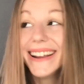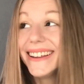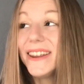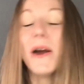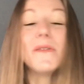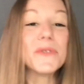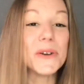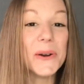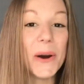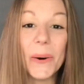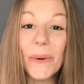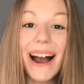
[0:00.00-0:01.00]
You have
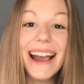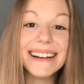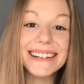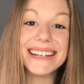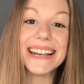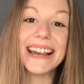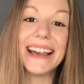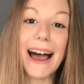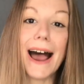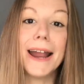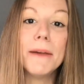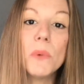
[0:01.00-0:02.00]
no
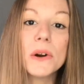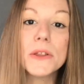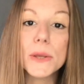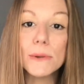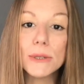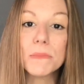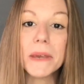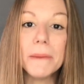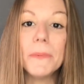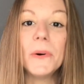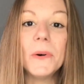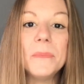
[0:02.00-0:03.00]
idea. I am one of those
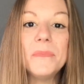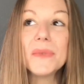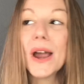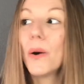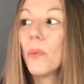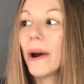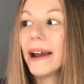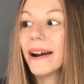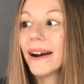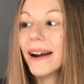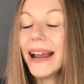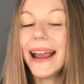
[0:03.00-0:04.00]
people
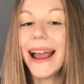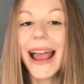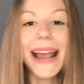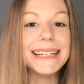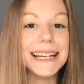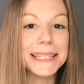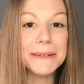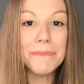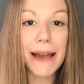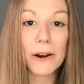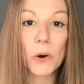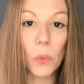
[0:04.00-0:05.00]
where it doesn't
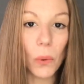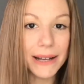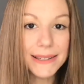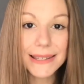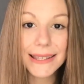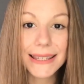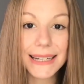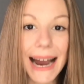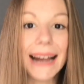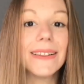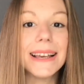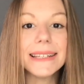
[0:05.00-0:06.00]
matter what
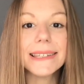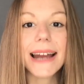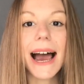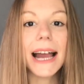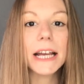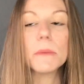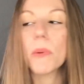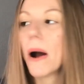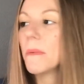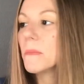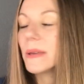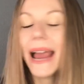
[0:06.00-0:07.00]
stylist, I could
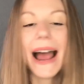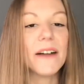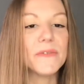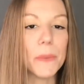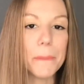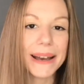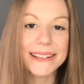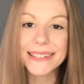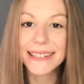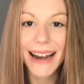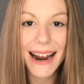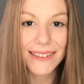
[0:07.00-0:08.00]
probably have the
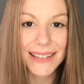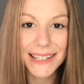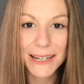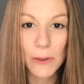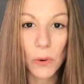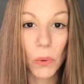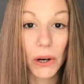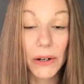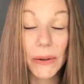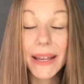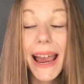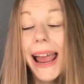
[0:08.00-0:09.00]
best stylist in the
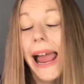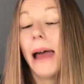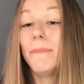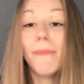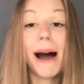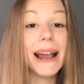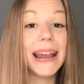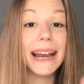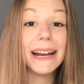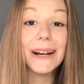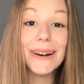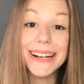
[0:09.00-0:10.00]
world, and my
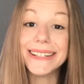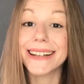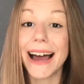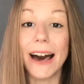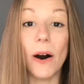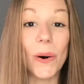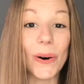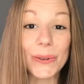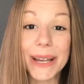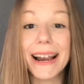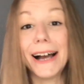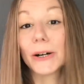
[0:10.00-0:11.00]
hair is not
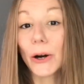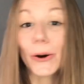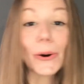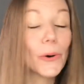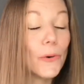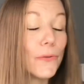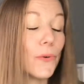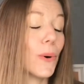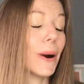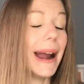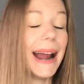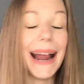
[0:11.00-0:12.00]
holding a curl
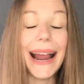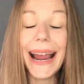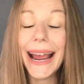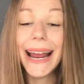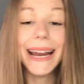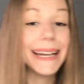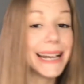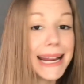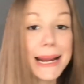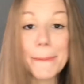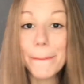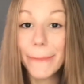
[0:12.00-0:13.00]
for
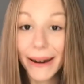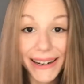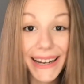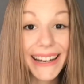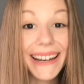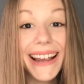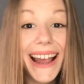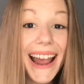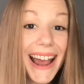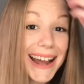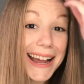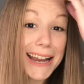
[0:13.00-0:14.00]
anybody.
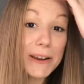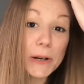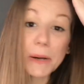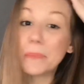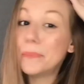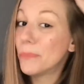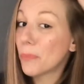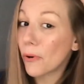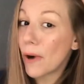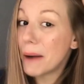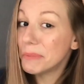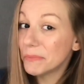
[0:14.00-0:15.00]
You could
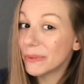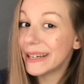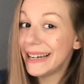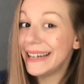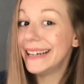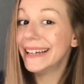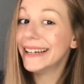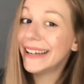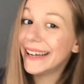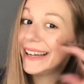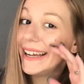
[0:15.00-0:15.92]
probably